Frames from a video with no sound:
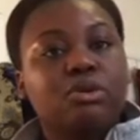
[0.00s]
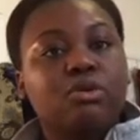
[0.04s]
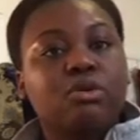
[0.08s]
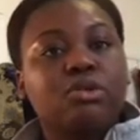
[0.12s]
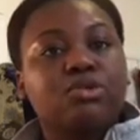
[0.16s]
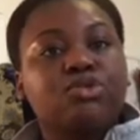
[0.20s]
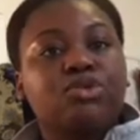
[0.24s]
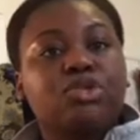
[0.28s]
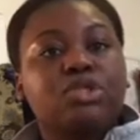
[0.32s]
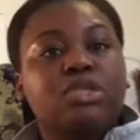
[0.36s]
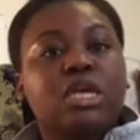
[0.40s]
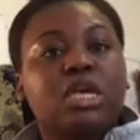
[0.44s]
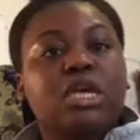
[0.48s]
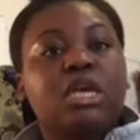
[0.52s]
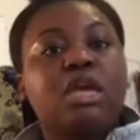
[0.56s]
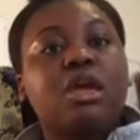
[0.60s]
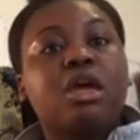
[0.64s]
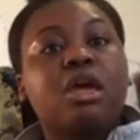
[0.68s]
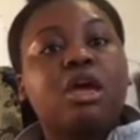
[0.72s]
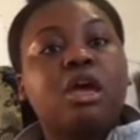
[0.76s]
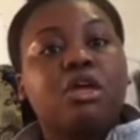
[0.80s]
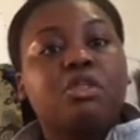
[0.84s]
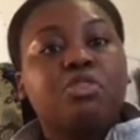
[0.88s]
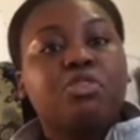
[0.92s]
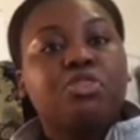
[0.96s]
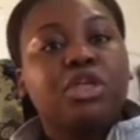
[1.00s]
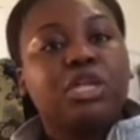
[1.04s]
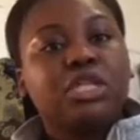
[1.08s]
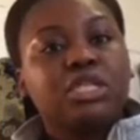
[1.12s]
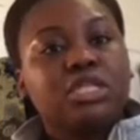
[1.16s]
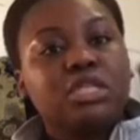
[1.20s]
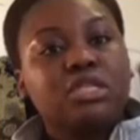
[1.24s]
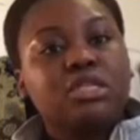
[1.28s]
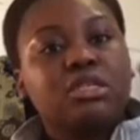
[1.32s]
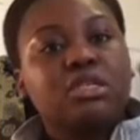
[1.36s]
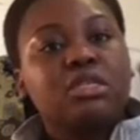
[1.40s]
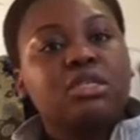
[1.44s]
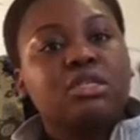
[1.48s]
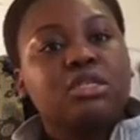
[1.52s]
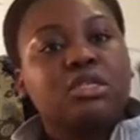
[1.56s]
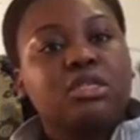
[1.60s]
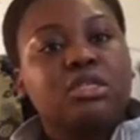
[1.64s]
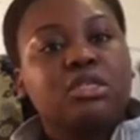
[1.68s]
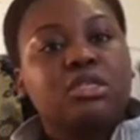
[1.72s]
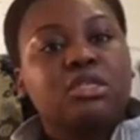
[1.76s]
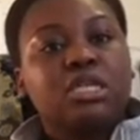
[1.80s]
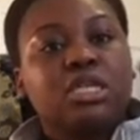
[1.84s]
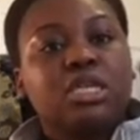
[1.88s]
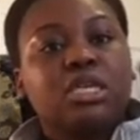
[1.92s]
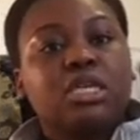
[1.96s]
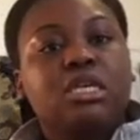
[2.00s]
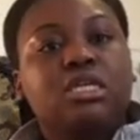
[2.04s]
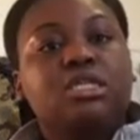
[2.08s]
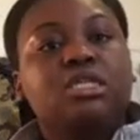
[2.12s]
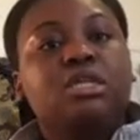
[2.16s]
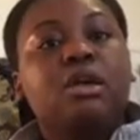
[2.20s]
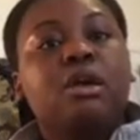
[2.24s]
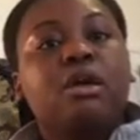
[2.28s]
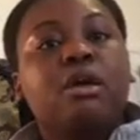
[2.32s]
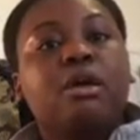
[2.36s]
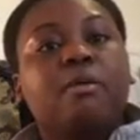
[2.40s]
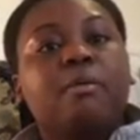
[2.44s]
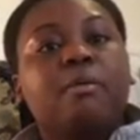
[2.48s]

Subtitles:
So it's just like, this is this disease,